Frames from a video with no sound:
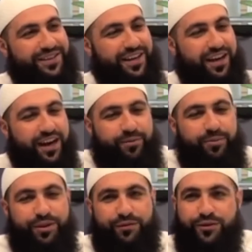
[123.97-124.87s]
I
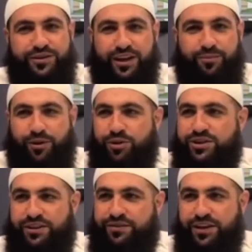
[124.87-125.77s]
remember the first time I
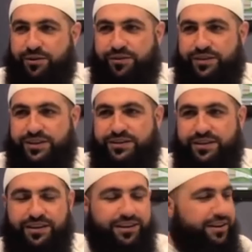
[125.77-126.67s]
watched a video of his,
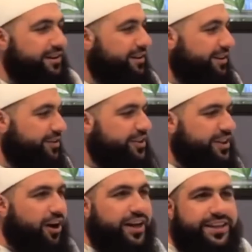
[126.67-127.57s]

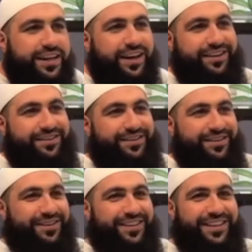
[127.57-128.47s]
just the idea
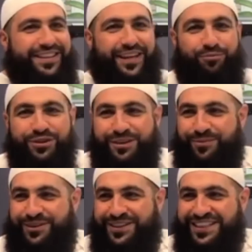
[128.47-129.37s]
that a
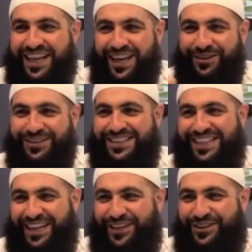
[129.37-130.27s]
Muslim could stand on
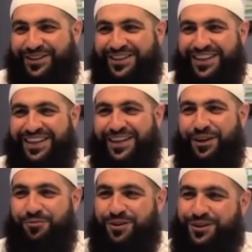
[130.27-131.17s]
stage
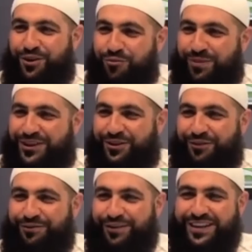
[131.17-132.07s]
with so much
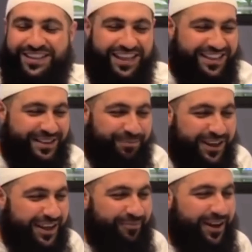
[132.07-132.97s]
confidence and
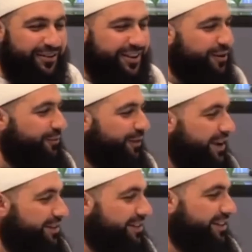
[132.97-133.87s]
speak about their
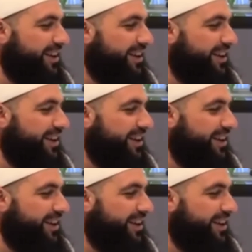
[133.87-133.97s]
faith